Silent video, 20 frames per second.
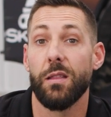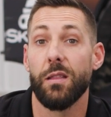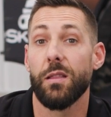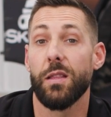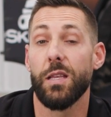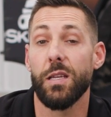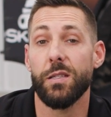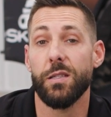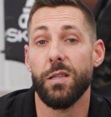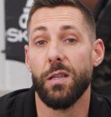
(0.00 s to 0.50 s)

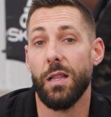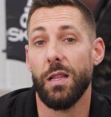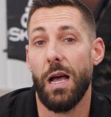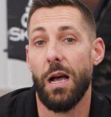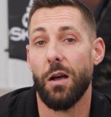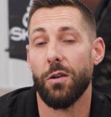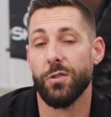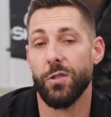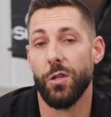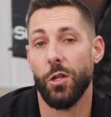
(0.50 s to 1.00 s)
This
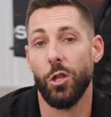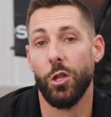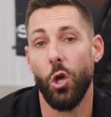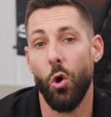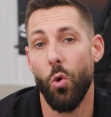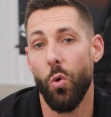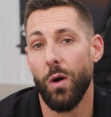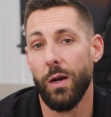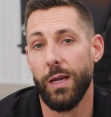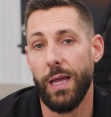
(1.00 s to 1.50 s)
allows a
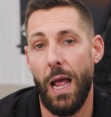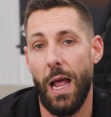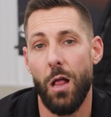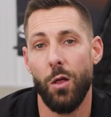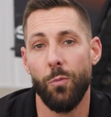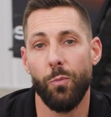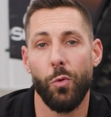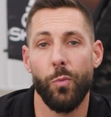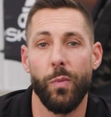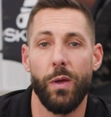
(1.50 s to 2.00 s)
lower
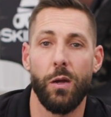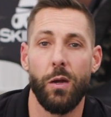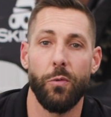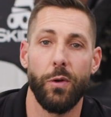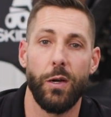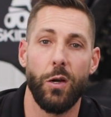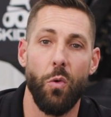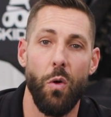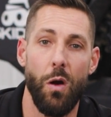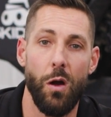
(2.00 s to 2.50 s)
gallon per minute
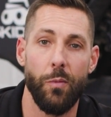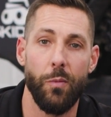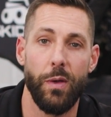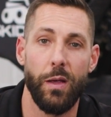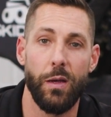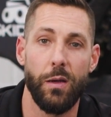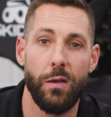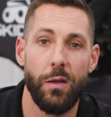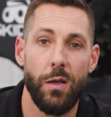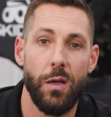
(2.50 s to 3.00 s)

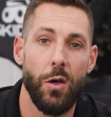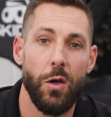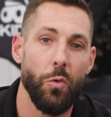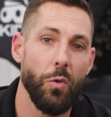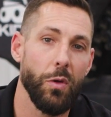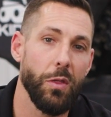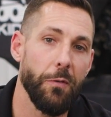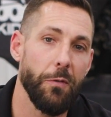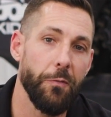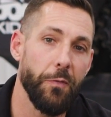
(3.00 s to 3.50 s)
requirement
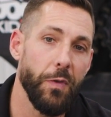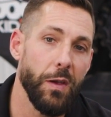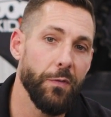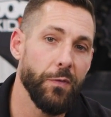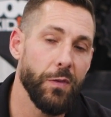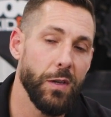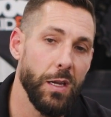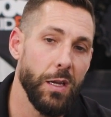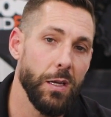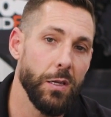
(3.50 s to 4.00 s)
with a
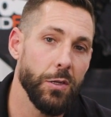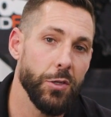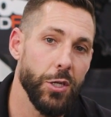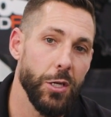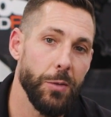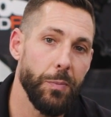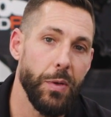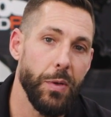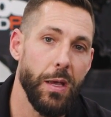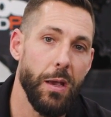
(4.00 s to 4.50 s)
15
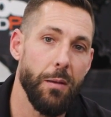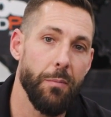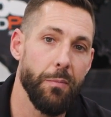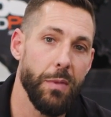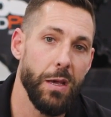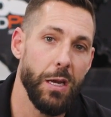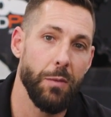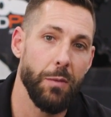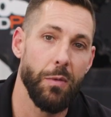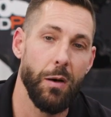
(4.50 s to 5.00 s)
GPM
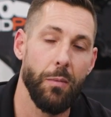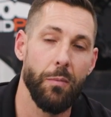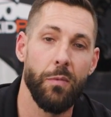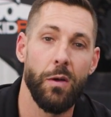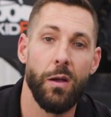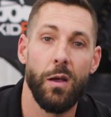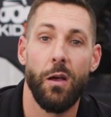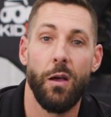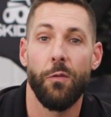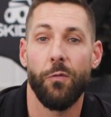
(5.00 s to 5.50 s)
minimum
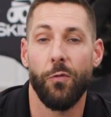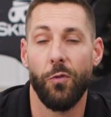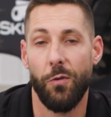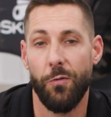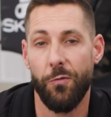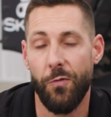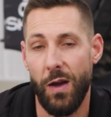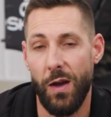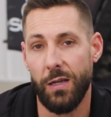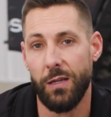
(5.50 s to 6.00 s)
for
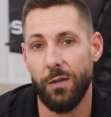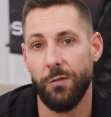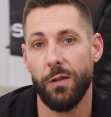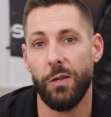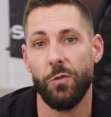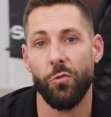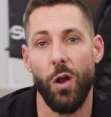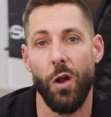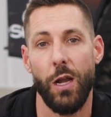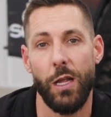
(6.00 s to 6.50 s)
effectively
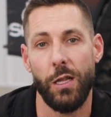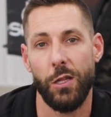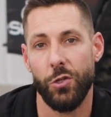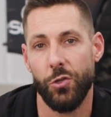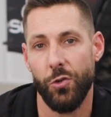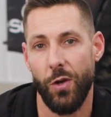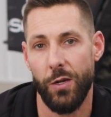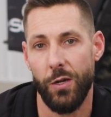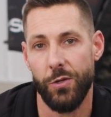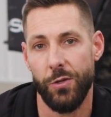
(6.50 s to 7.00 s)
running the
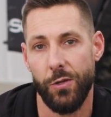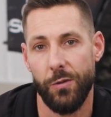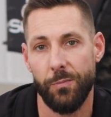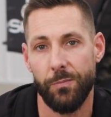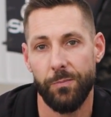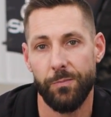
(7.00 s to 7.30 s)
trencher.